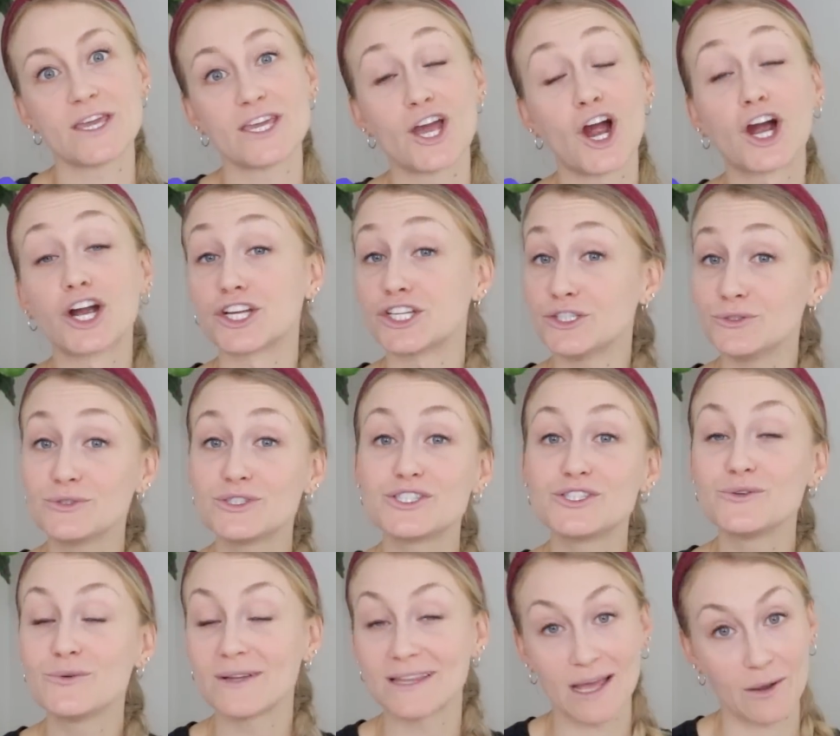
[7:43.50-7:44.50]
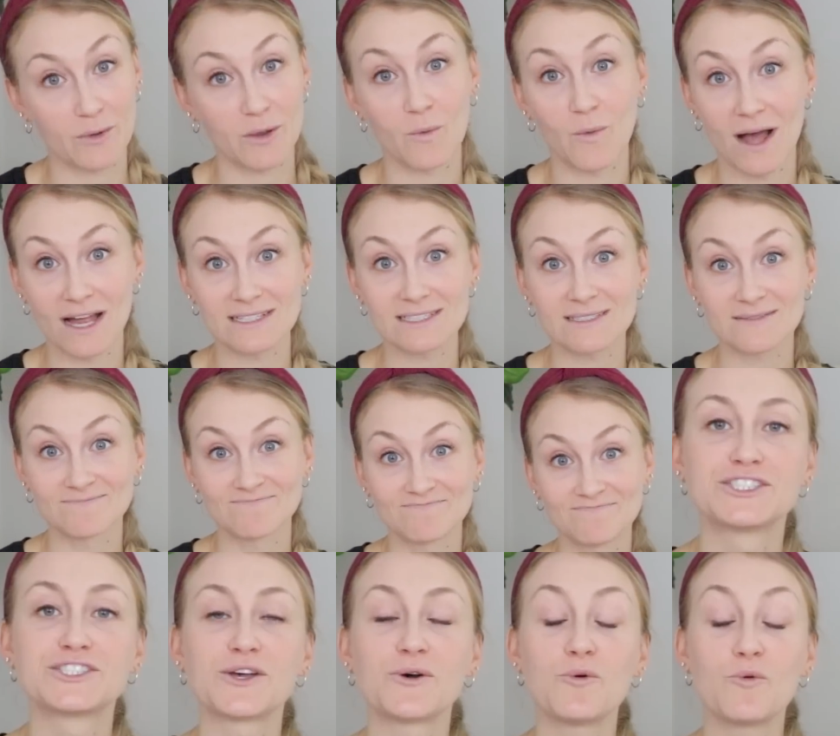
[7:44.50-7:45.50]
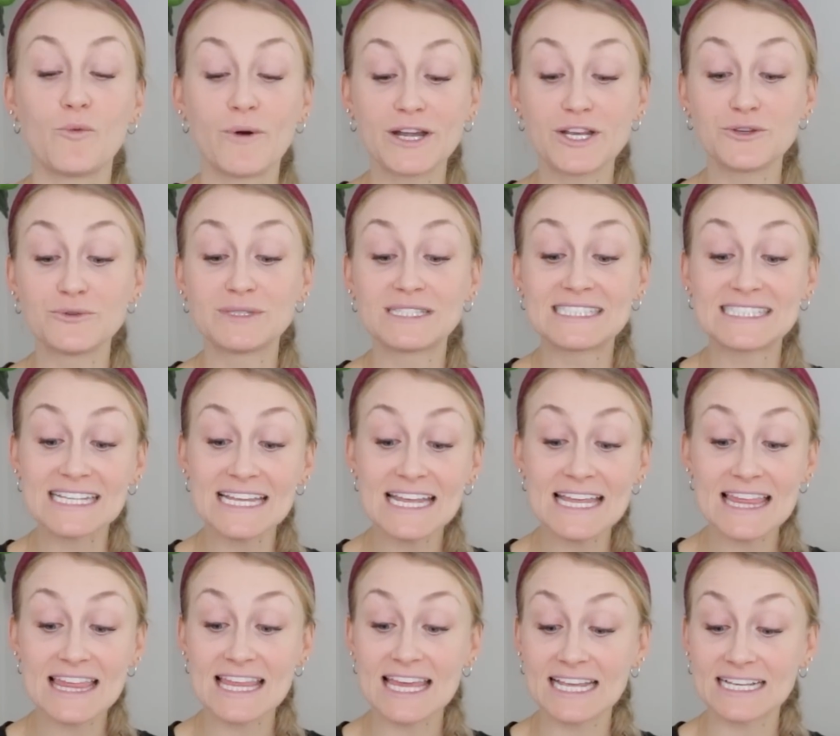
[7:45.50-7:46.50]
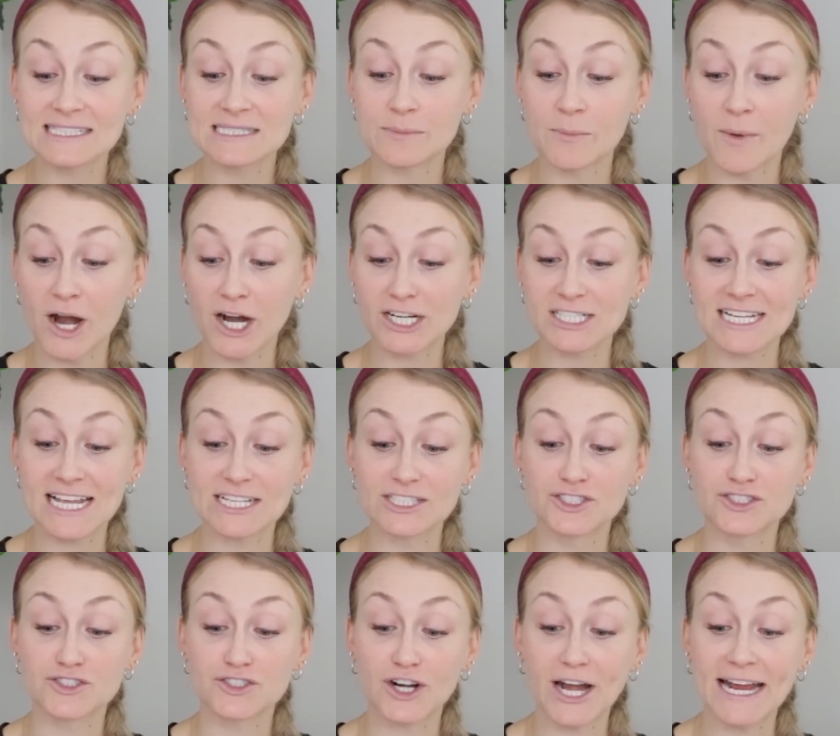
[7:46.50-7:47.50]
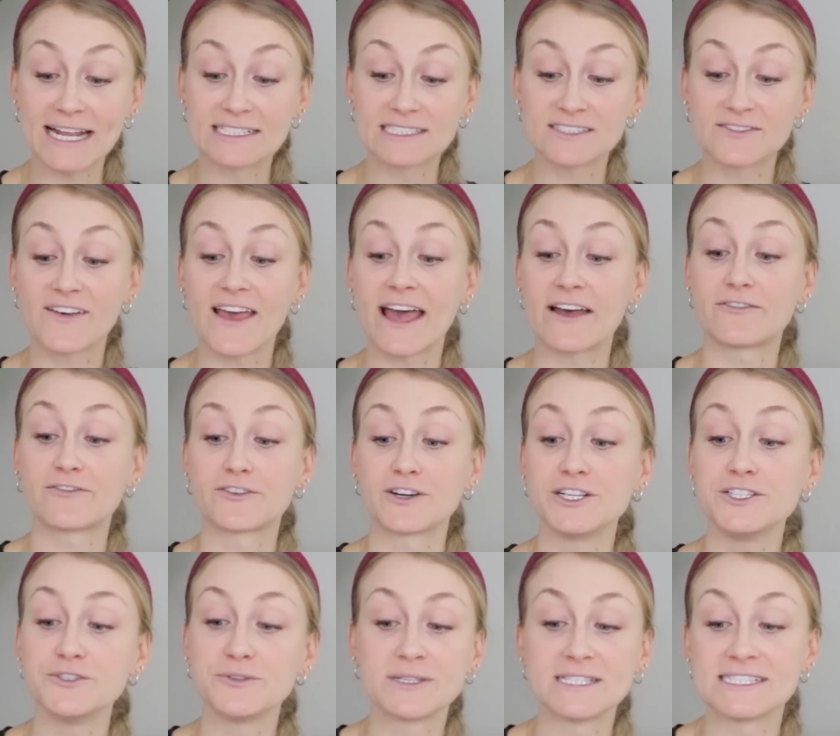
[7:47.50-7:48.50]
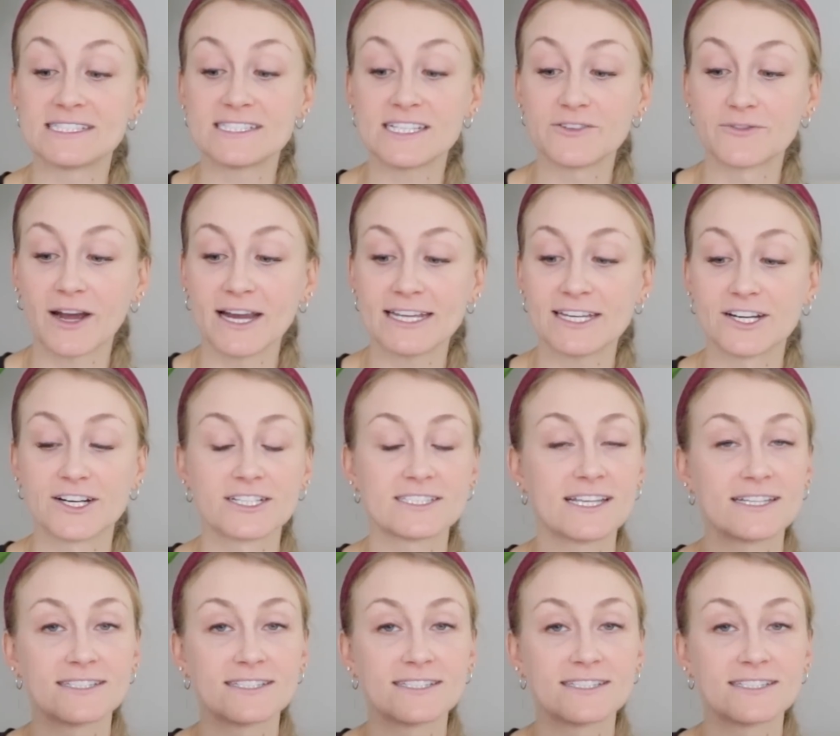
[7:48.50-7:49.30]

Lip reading: we are used to and that we want. So when you see things marked as trans fat free, you can see right here it